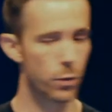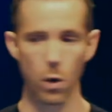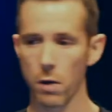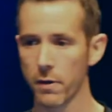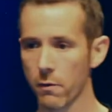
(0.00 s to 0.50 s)

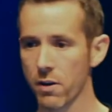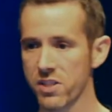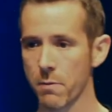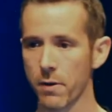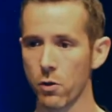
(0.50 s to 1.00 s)
Do you want to be
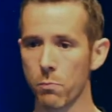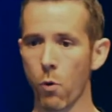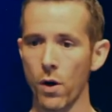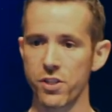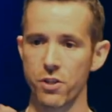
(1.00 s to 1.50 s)
around somebody
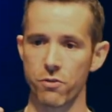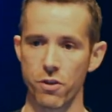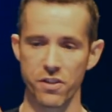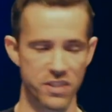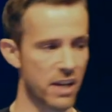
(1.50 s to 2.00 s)
who points you
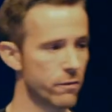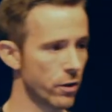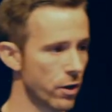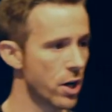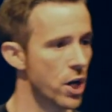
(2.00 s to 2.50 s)
to the
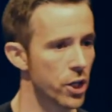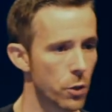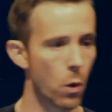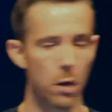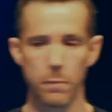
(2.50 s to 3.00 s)
Savior?
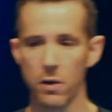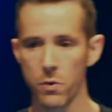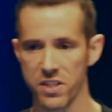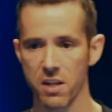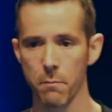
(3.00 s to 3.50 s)
Do you want to
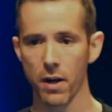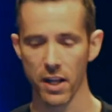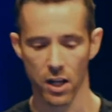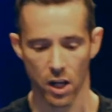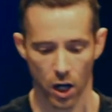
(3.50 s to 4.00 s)
be with
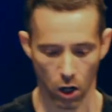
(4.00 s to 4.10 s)
somebody